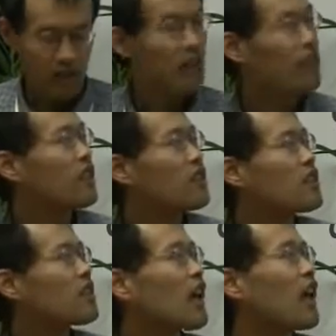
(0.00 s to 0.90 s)
And this
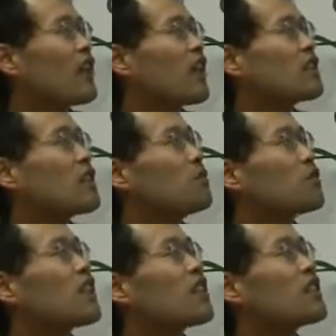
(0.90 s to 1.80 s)
is an
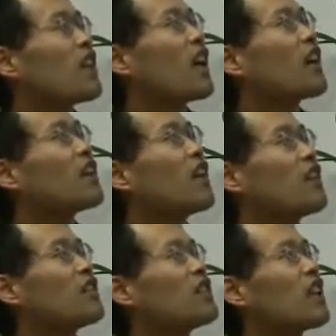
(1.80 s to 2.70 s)
example that a
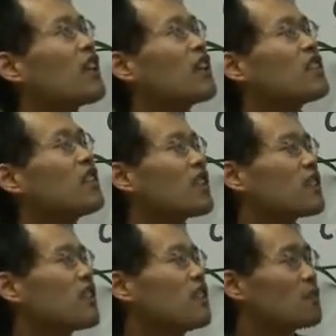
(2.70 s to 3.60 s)
unitary center
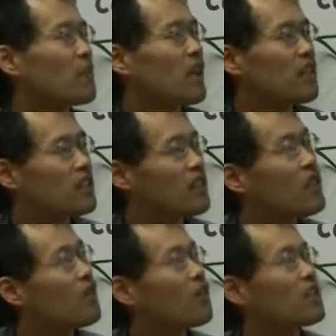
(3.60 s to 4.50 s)
station makes
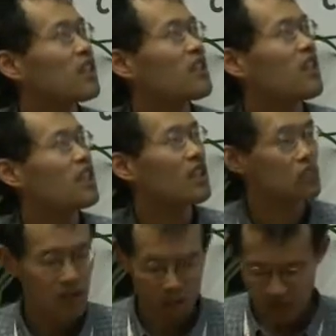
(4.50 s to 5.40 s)
whole channel
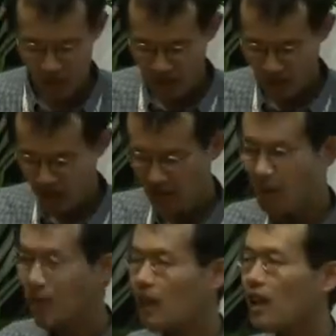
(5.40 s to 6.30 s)
entanglement breaking.
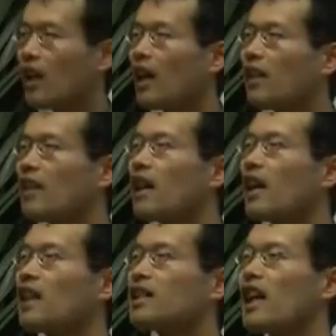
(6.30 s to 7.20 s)
And
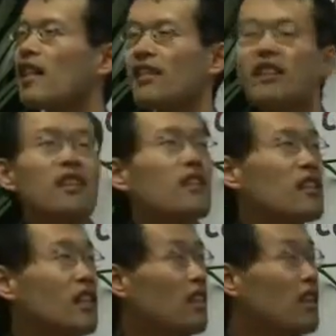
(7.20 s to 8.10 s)
another
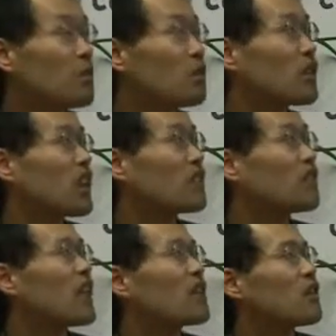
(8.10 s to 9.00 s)
important
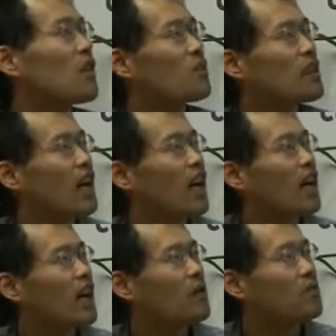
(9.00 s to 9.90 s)
class of
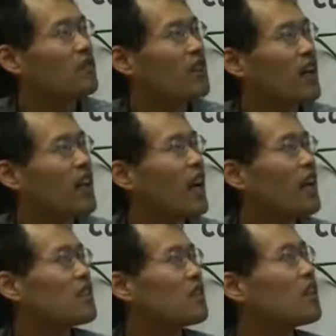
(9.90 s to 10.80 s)

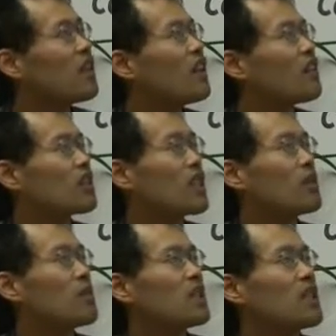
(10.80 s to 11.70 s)
amplifier is quantum
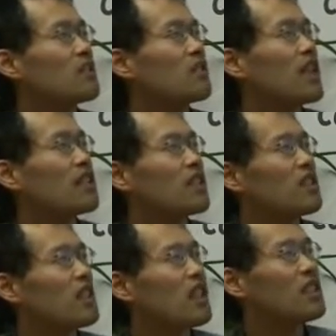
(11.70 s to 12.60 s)
limited phase
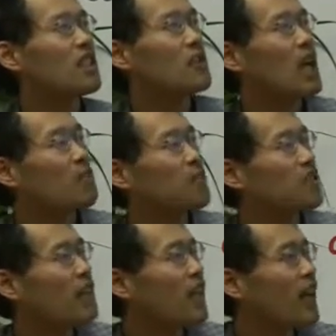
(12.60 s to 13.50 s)
insensitive
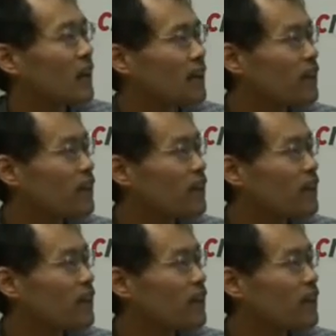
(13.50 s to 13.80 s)
amplifier.